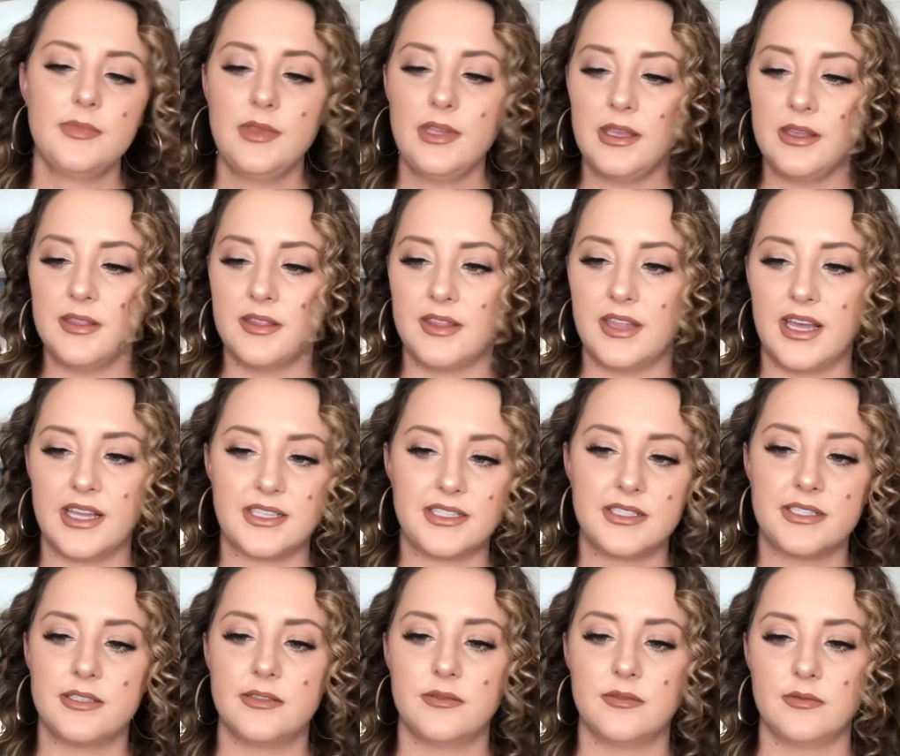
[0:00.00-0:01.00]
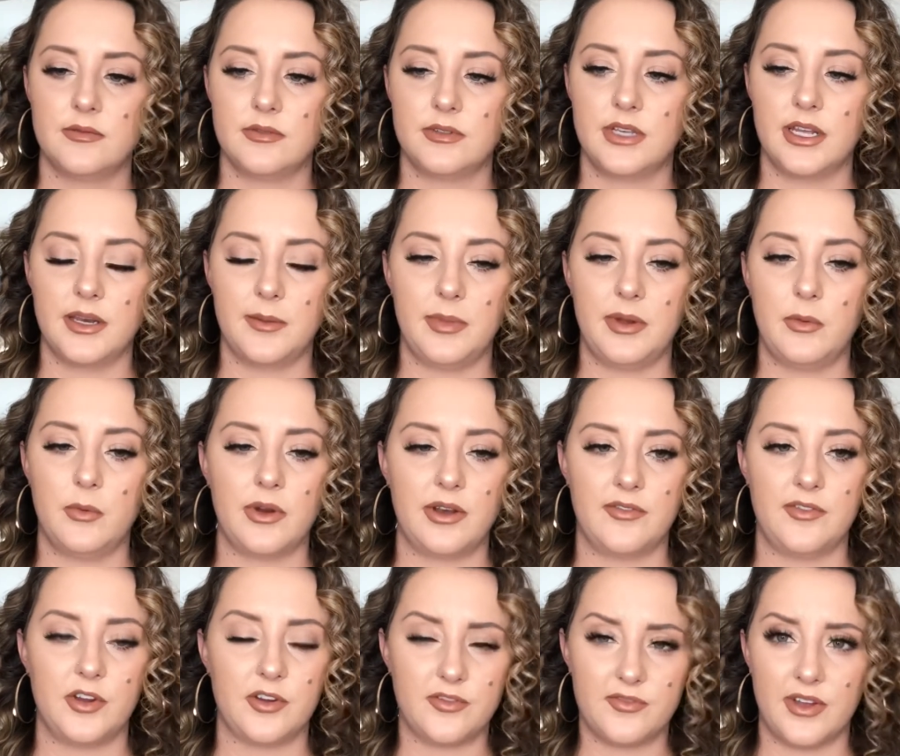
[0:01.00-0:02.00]
that's going to be one of
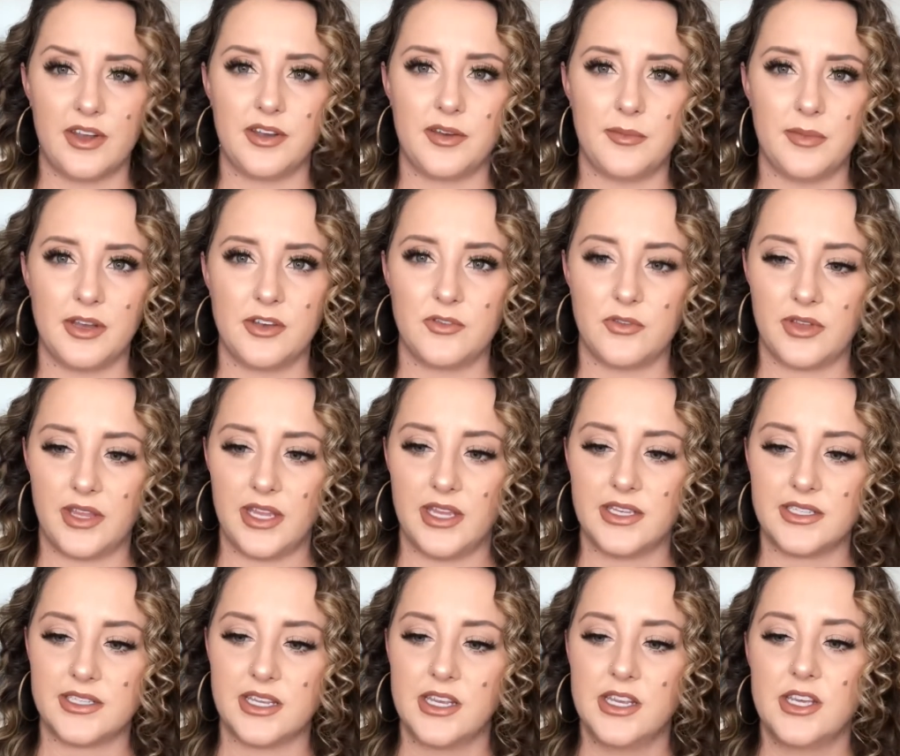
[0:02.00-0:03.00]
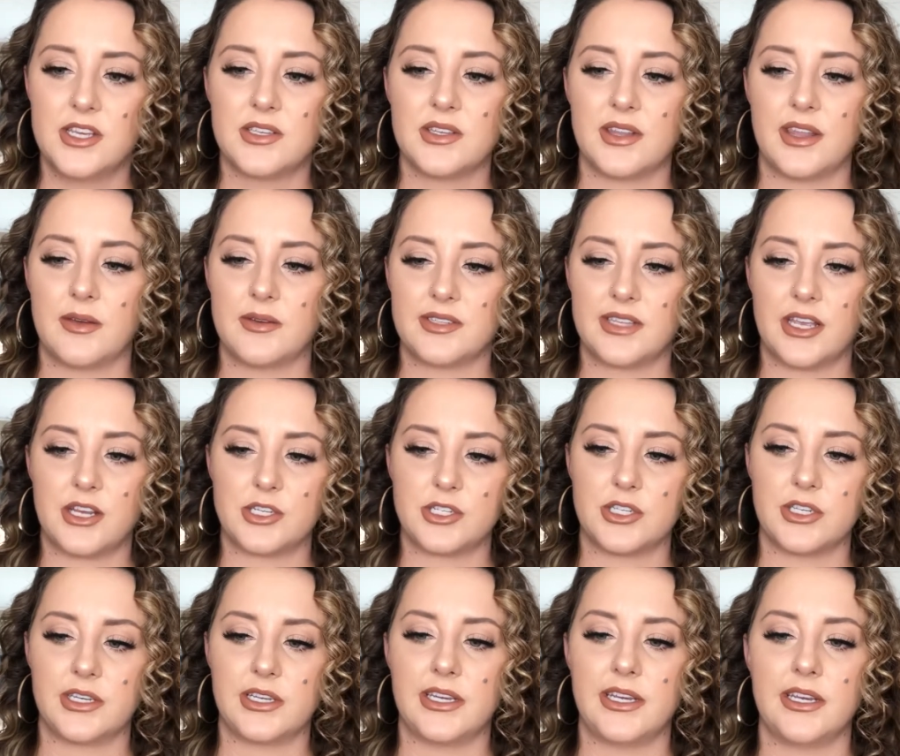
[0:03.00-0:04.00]
your fundamental keys. So that was
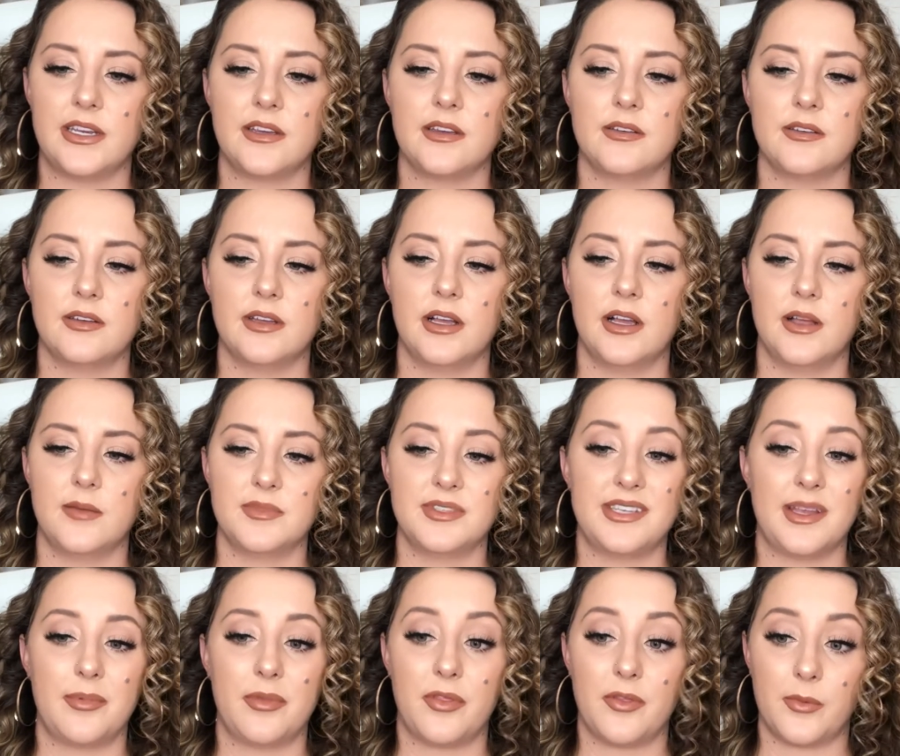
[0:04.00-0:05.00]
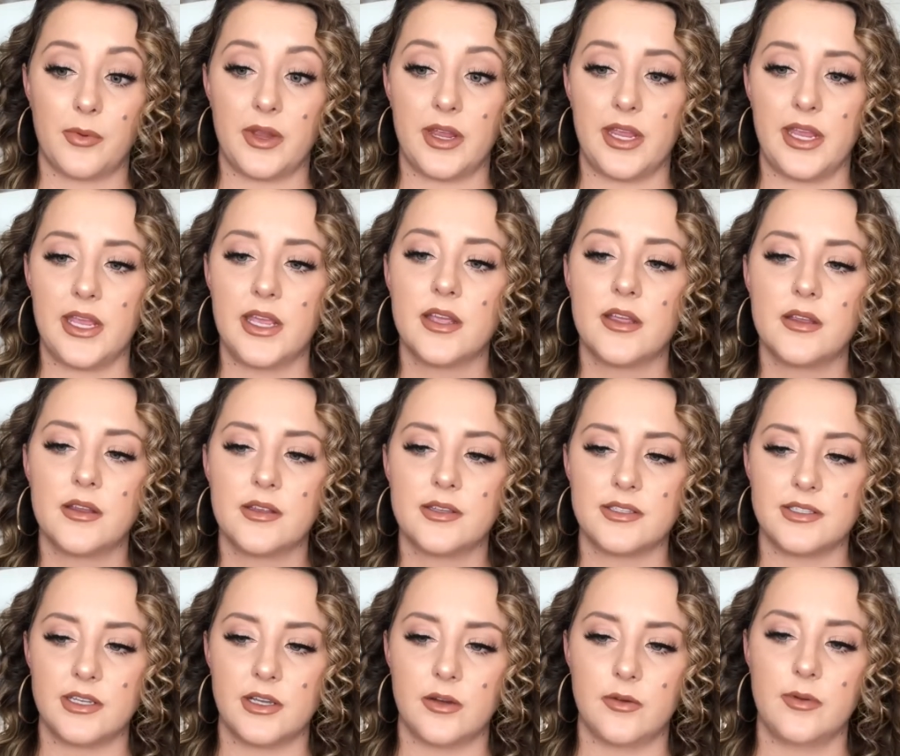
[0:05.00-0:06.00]
actually step 3.
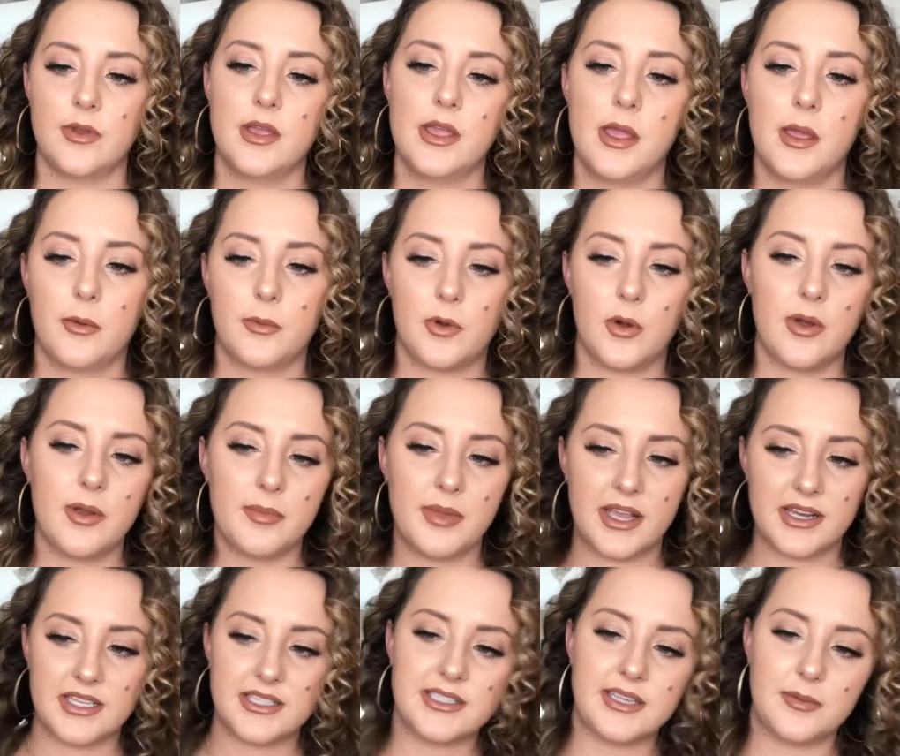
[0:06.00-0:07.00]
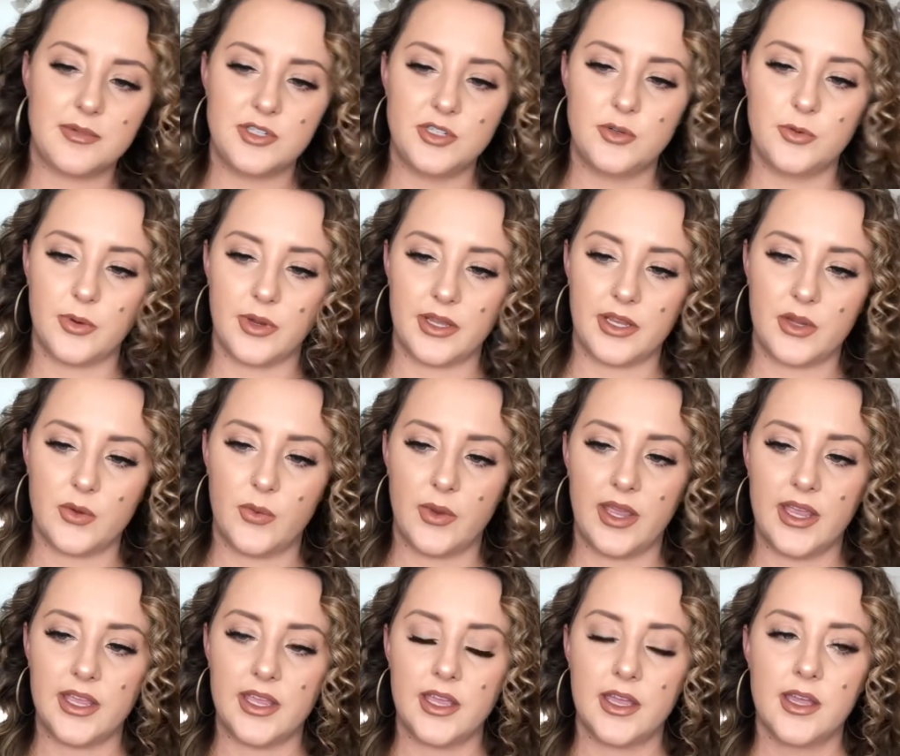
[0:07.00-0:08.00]
So going back to step 2 really
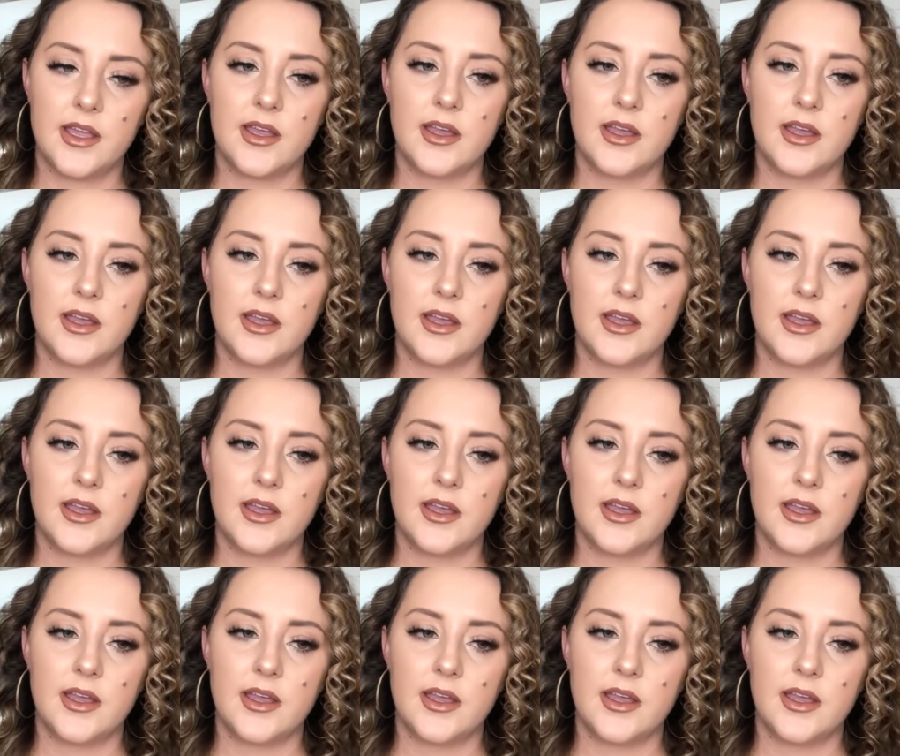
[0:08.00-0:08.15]
quick,